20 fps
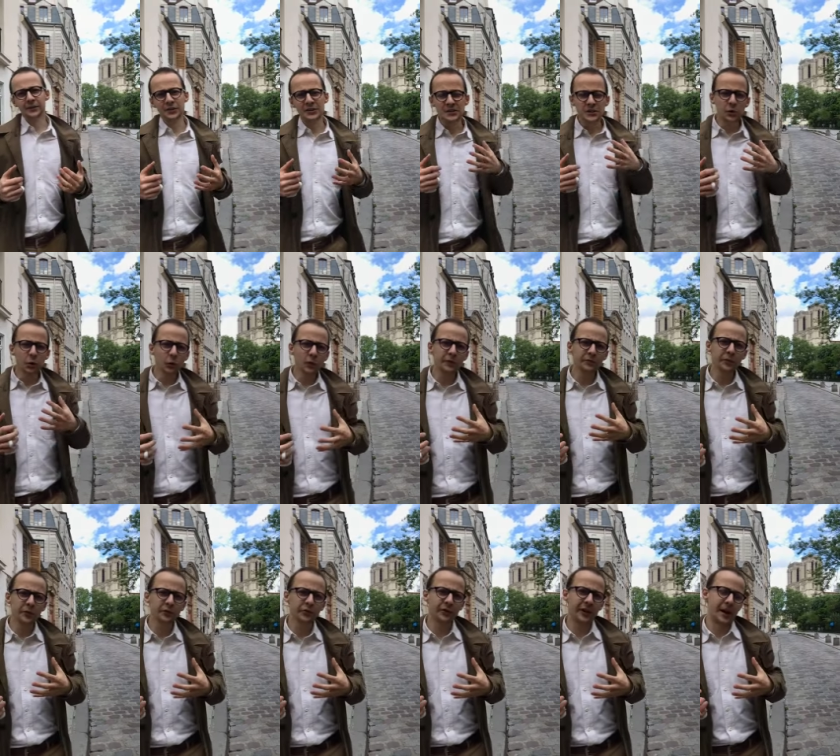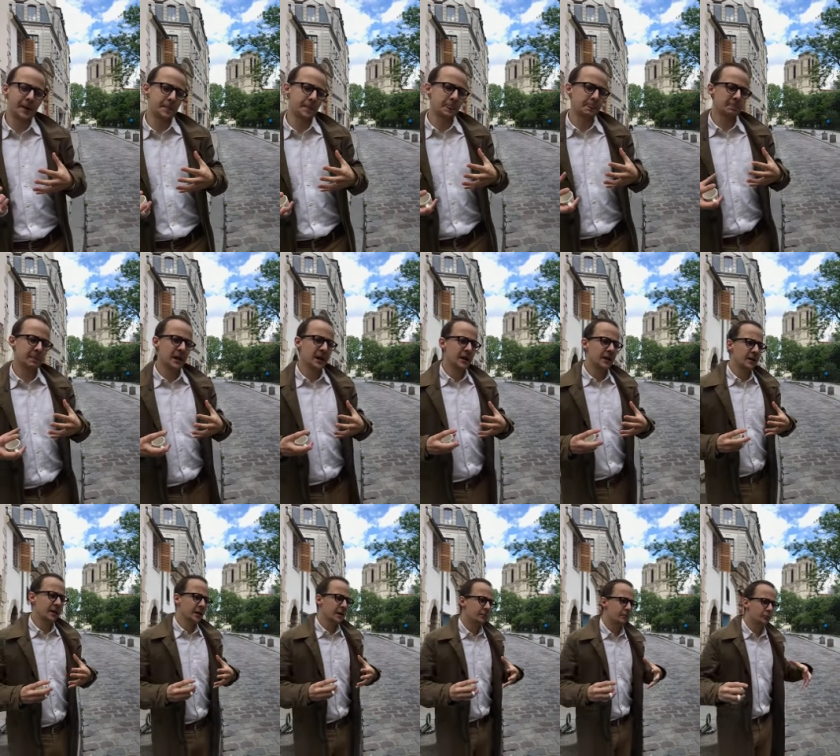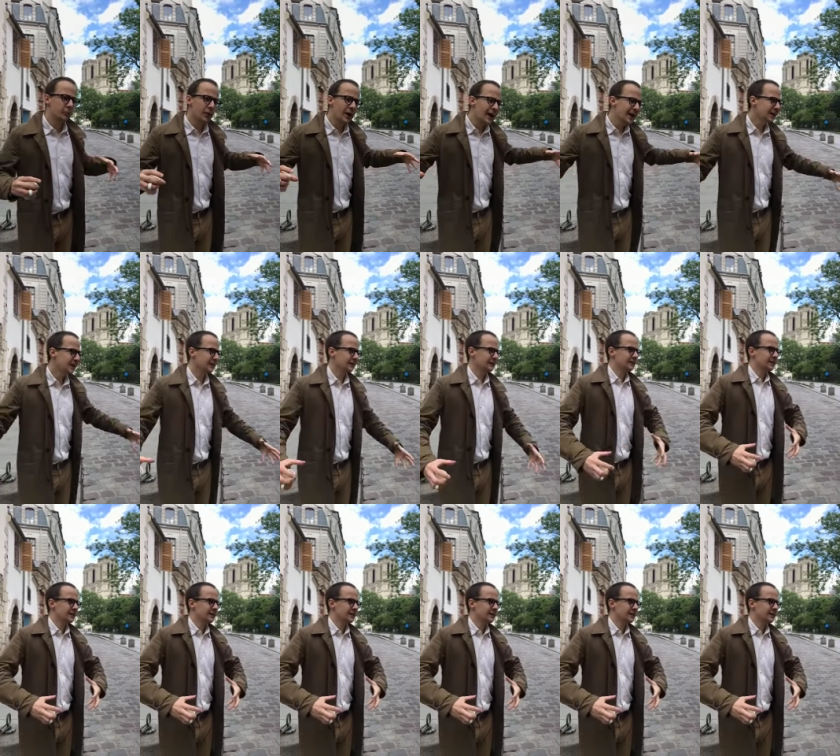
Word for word: the School of Notre Dame bragging,